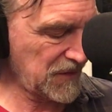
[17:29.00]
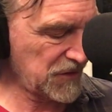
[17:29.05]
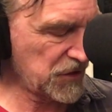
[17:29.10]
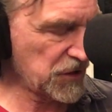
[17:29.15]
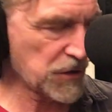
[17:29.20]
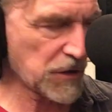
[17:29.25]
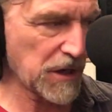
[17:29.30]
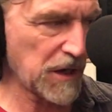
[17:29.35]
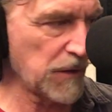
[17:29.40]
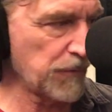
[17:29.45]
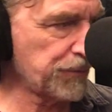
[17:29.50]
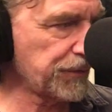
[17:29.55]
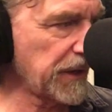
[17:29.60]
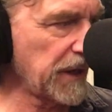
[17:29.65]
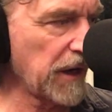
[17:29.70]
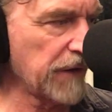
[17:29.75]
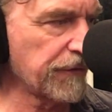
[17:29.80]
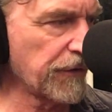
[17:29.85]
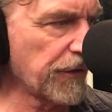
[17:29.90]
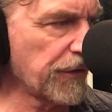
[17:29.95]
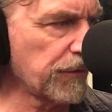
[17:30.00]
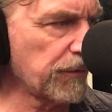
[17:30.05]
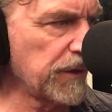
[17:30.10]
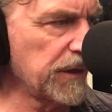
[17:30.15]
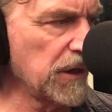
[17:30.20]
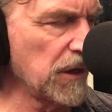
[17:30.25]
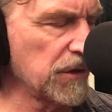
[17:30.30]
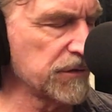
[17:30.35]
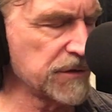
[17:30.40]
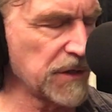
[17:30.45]
Just kind of play off of
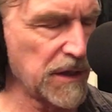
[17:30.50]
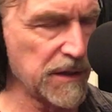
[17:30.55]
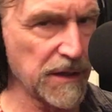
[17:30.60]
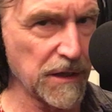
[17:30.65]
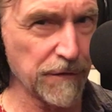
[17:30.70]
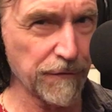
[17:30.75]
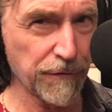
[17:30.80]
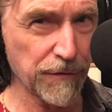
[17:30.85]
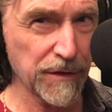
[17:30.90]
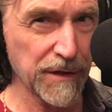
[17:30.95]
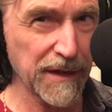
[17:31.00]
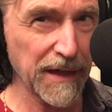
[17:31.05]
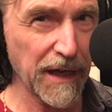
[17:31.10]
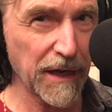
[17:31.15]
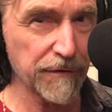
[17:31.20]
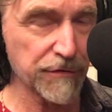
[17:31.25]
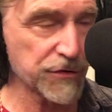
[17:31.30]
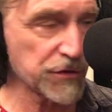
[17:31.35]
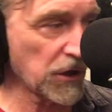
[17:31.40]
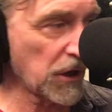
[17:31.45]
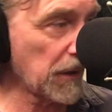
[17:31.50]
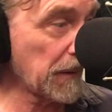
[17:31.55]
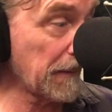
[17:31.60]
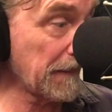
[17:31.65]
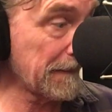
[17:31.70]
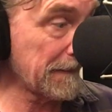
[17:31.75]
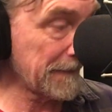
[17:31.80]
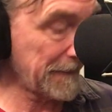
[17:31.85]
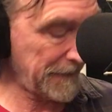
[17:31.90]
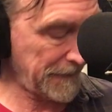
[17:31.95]
3 notes, and then for the F sharp,
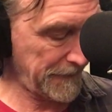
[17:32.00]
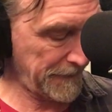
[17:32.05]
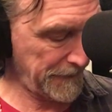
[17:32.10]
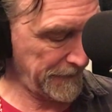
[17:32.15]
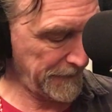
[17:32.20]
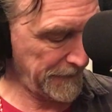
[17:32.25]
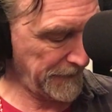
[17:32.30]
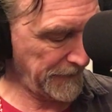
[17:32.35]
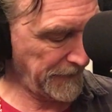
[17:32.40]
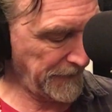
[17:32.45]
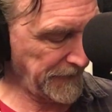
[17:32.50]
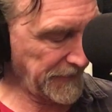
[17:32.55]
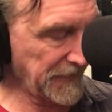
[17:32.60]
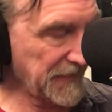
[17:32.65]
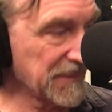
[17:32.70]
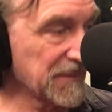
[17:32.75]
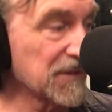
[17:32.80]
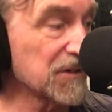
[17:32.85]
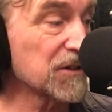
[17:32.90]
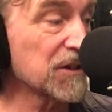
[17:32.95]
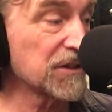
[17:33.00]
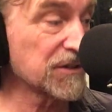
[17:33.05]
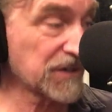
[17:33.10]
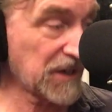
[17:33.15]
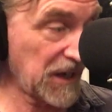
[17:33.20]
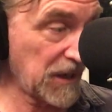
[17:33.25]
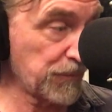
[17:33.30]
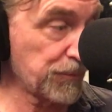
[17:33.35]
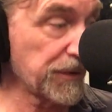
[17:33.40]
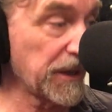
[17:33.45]
just
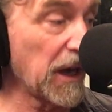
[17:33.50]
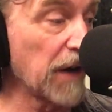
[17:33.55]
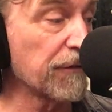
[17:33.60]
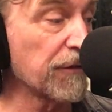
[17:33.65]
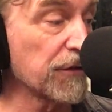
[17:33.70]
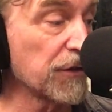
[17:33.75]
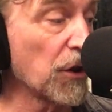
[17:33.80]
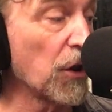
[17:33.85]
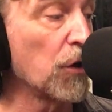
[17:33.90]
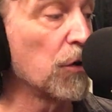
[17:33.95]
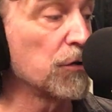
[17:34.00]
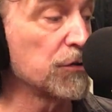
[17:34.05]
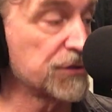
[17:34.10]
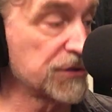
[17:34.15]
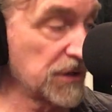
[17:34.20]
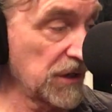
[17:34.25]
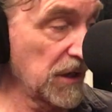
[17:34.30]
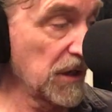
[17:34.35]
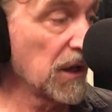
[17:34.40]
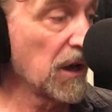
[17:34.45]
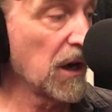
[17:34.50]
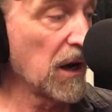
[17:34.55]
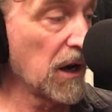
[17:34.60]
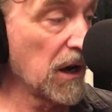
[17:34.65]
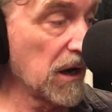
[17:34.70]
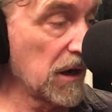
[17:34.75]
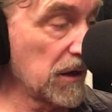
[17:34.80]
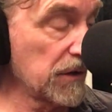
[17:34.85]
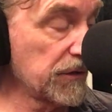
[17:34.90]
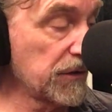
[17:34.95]
kind of play off of those
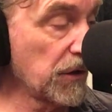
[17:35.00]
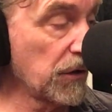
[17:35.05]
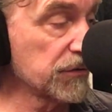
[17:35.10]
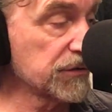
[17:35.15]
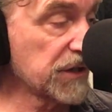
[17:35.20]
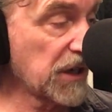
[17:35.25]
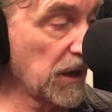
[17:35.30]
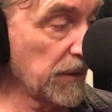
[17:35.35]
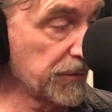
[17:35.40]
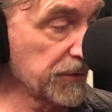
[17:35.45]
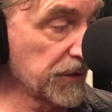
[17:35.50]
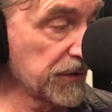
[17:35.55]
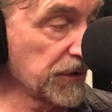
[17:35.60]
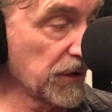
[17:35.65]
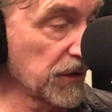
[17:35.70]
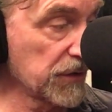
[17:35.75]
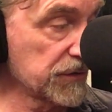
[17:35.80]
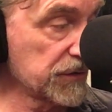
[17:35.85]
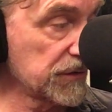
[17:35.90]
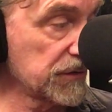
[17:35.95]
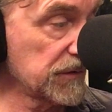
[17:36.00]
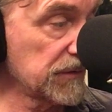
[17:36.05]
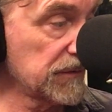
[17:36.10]
couple of notes.